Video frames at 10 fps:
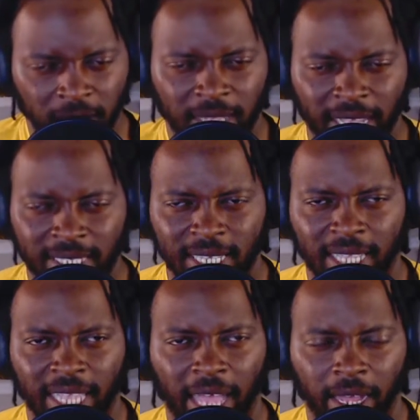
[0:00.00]
that said
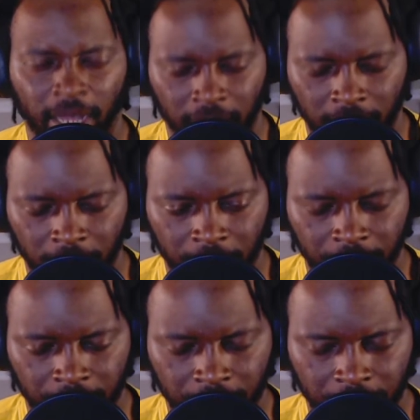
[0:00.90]
that,
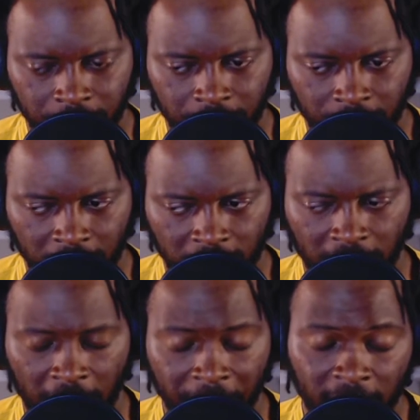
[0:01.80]
and
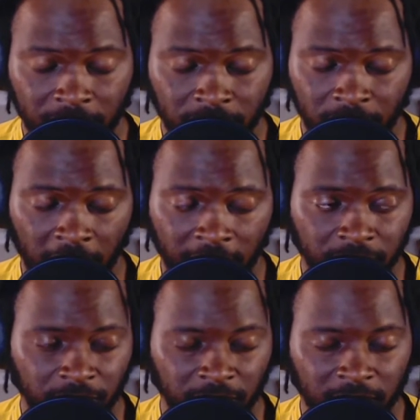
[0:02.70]
I'm not sure how
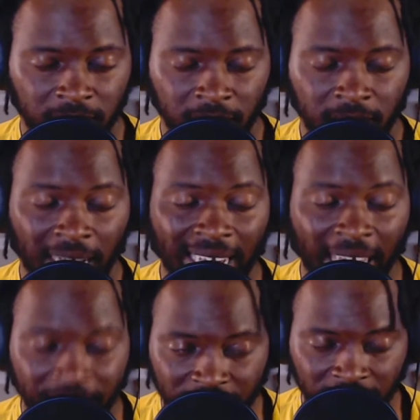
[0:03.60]
true this is,
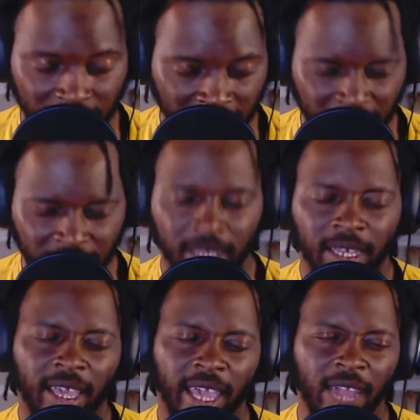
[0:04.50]
allegedly
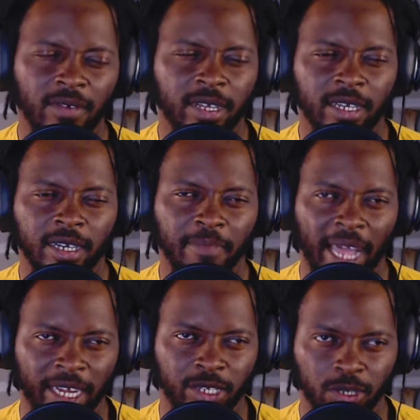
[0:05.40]
Erykah
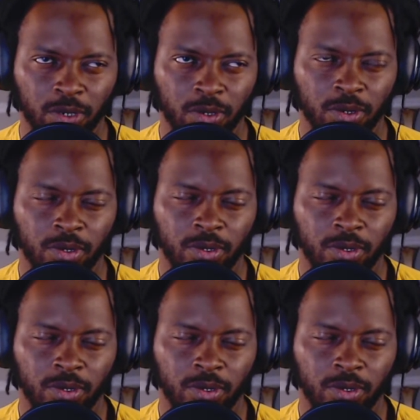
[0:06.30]
Badu